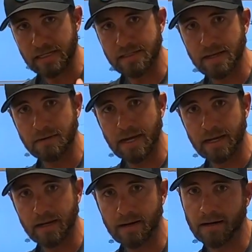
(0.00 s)
stay right
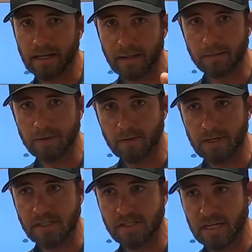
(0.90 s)
here and keep throwing
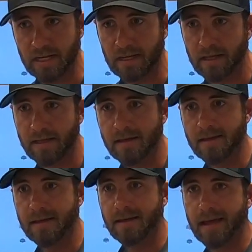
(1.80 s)
this jig?
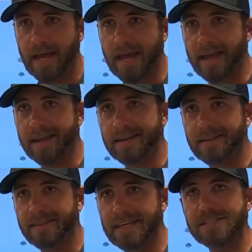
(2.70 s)

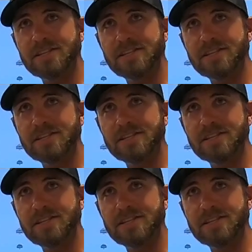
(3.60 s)
And this